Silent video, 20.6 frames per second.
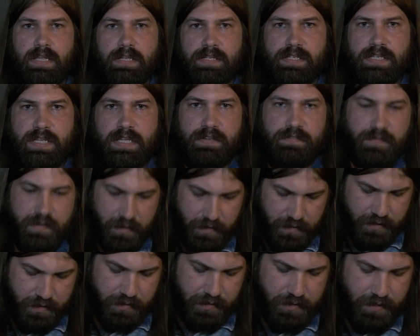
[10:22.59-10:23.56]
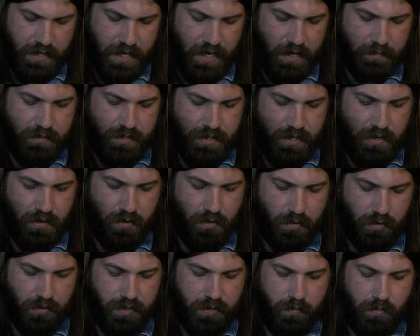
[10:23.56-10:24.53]
ND filters, and I'm just going to
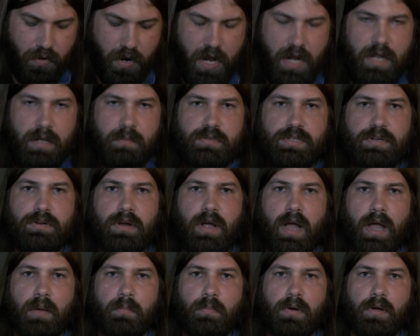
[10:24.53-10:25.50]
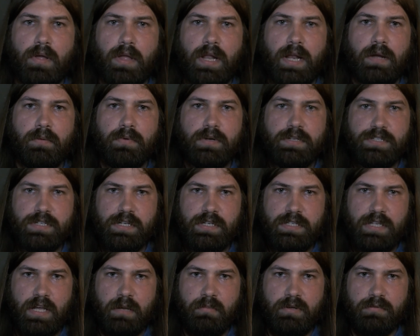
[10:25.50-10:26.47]
hold them right up to your eyeball, and I want you to
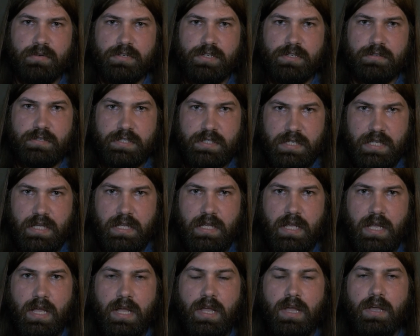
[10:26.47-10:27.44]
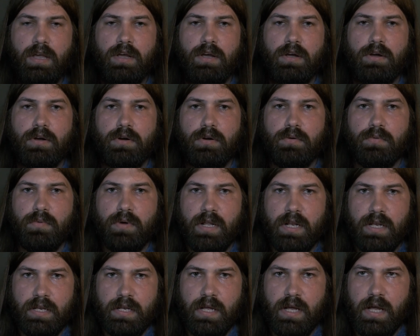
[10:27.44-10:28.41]
tell me what you see
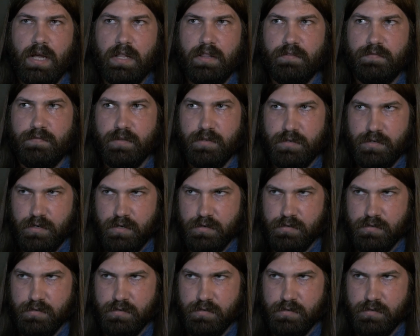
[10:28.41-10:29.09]
when the filter